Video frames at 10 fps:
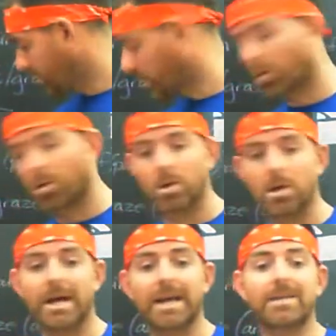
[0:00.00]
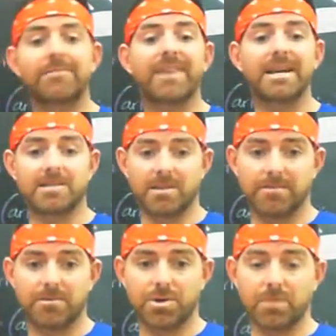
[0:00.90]
call an
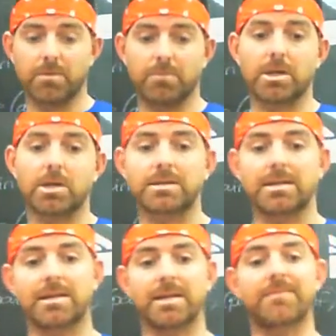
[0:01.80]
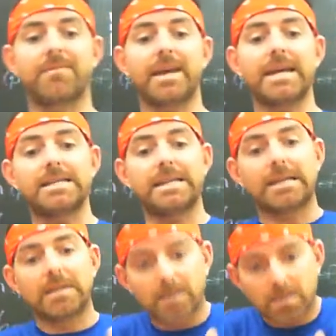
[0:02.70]
invasive treatment because it's
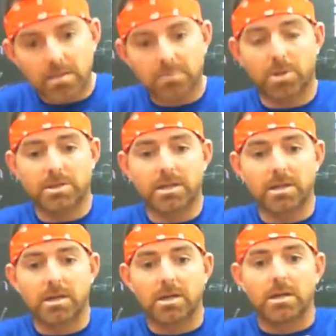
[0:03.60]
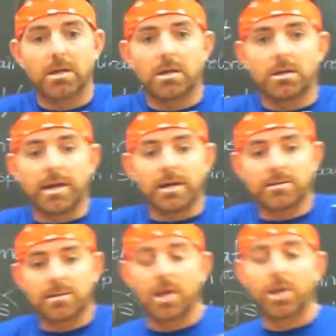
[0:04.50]
invading the body.
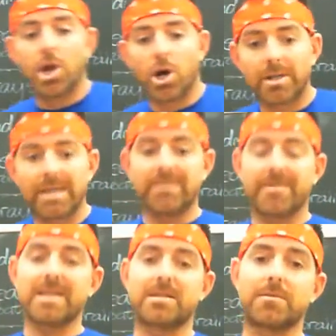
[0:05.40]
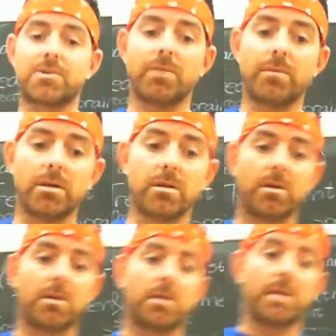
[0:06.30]
Yes, non-invasive treatment
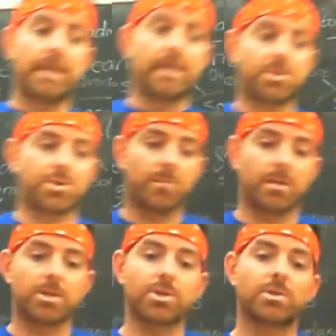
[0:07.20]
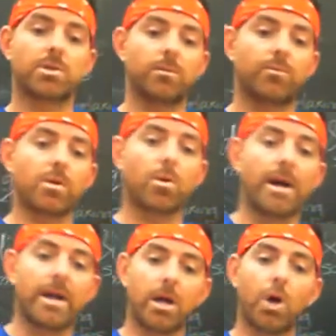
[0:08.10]
is treatment that doesn't
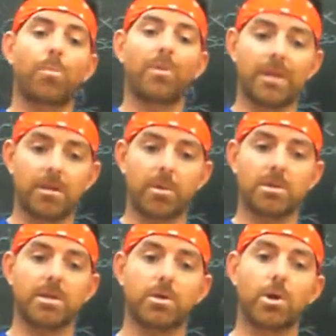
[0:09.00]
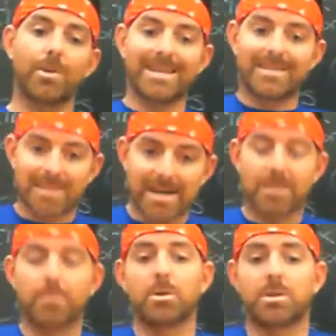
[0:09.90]
require opening the body or going inside
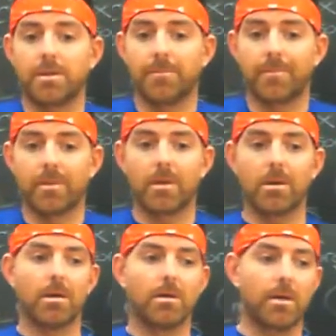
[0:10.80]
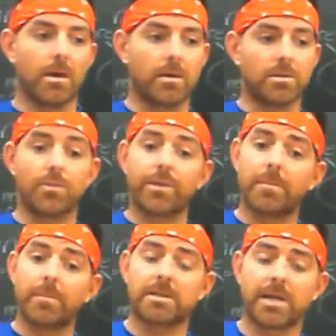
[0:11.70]
the body. Yeah, so
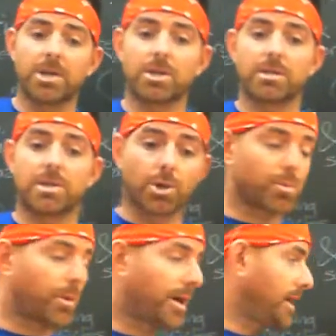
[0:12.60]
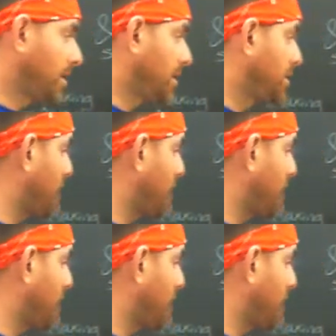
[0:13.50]
rehabilitation is a good way to